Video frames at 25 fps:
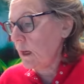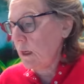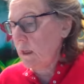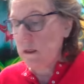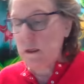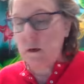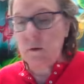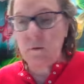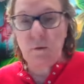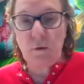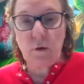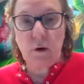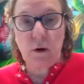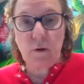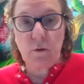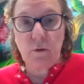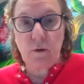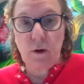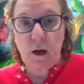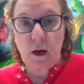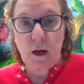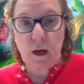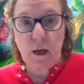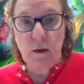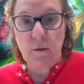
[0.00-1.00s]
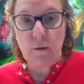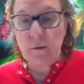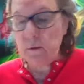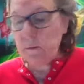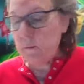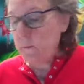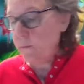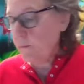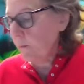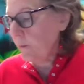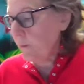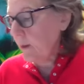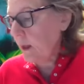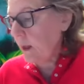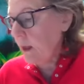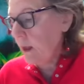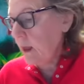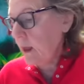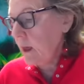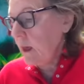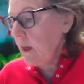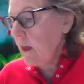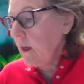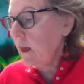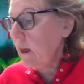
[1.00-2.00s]
and 1945.
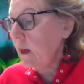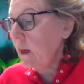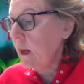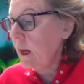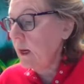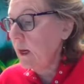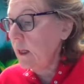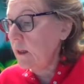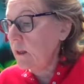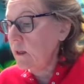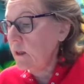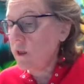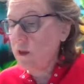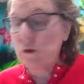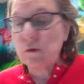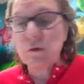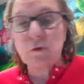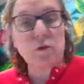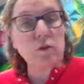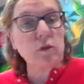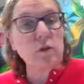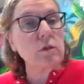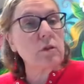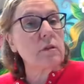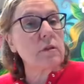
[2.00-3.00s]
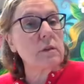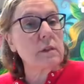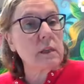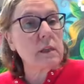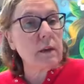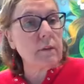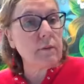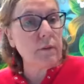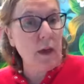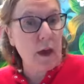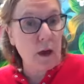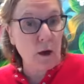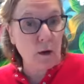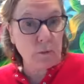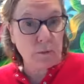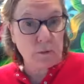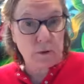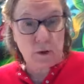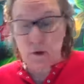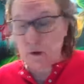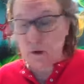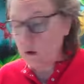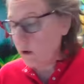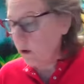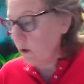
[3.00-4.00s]
Canadian soldiers have
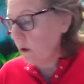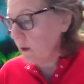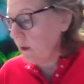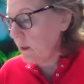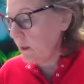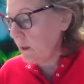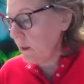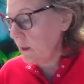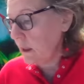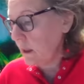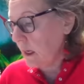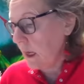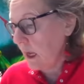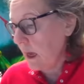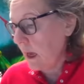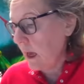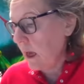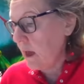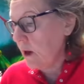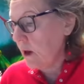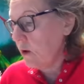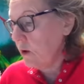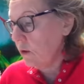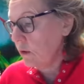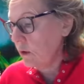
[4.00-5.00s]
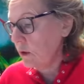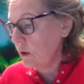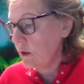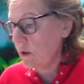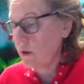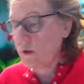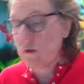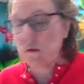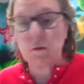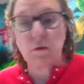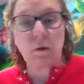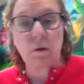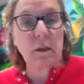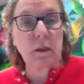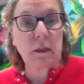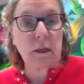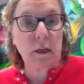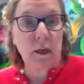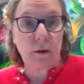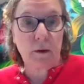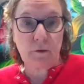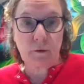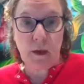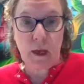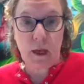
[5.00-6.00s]
helped girls today go to school in
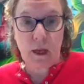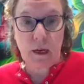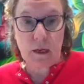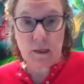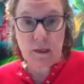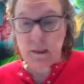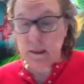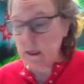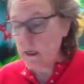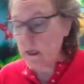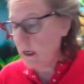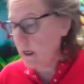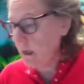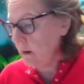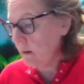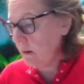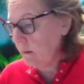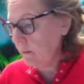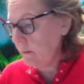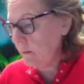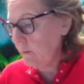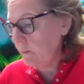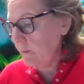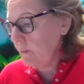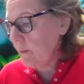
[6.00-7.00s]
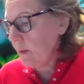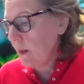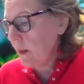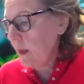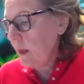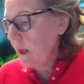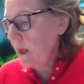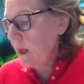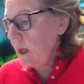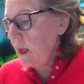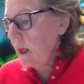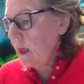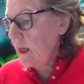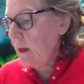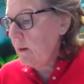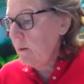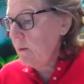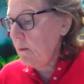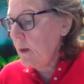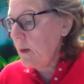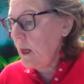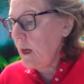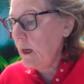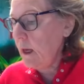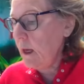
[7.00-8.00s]
Afghanistan.
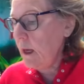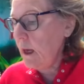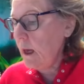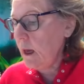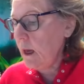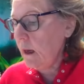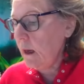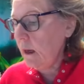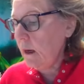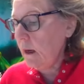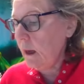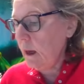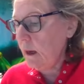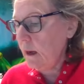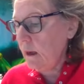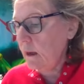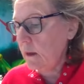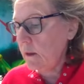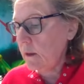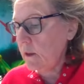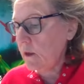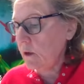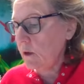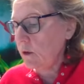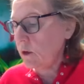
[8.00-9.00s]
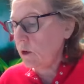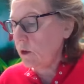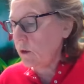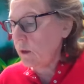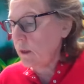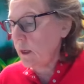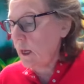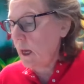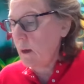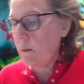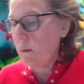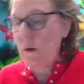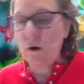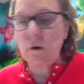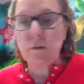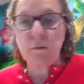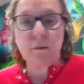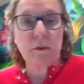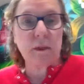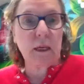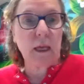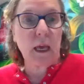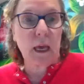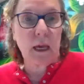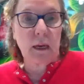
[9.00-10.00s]
And many Canadian soldiers came home
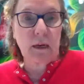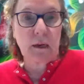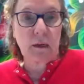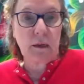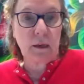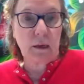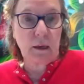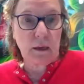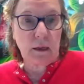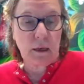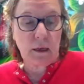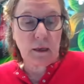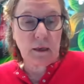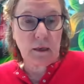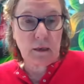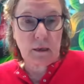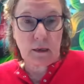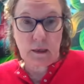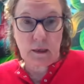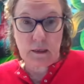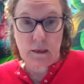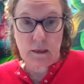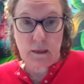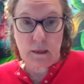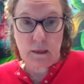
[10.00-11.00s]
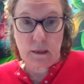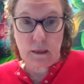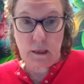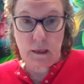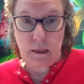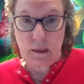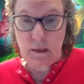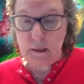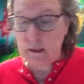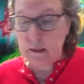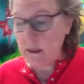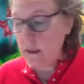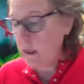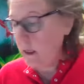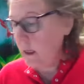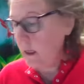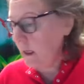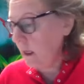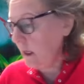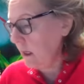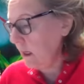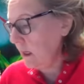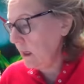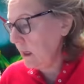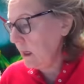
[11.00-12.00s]
to Canada in
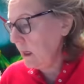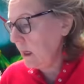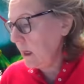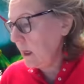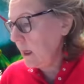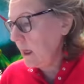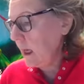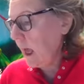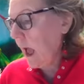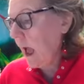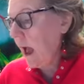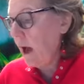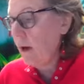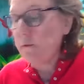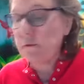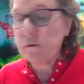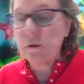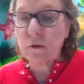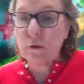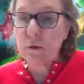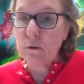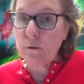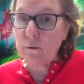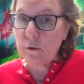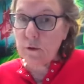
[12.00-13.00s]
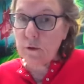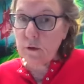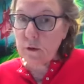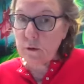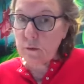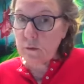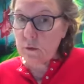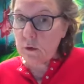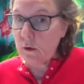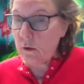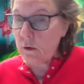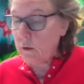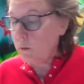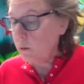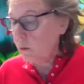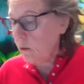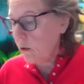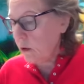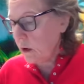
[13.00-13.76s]
1919 after the First World